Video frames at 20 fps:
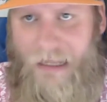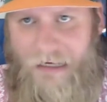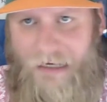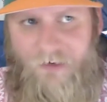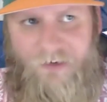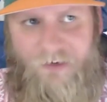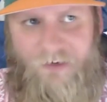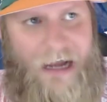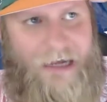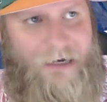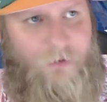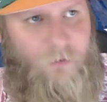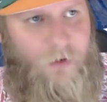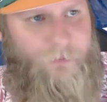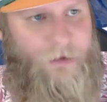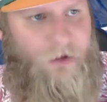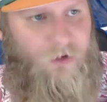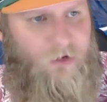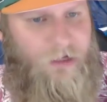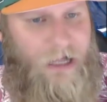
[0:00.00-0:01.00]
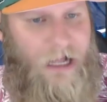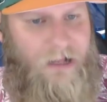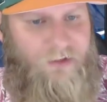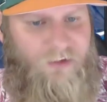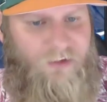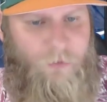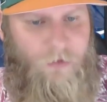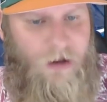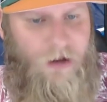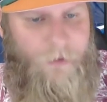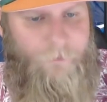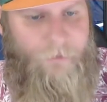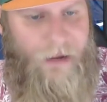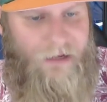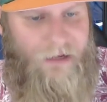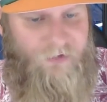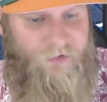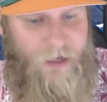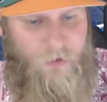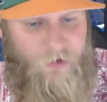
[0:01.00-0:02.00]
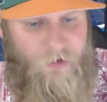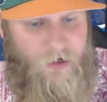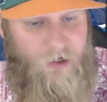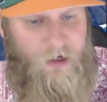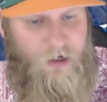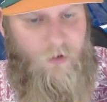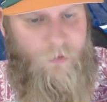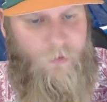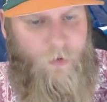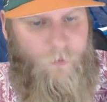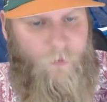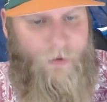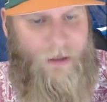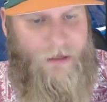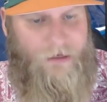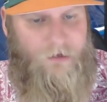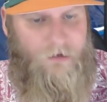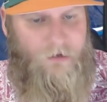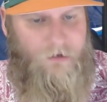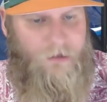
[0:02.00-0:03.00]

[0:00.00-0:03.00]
they decided when Miller got someone on base, they were going to go to the bullpen.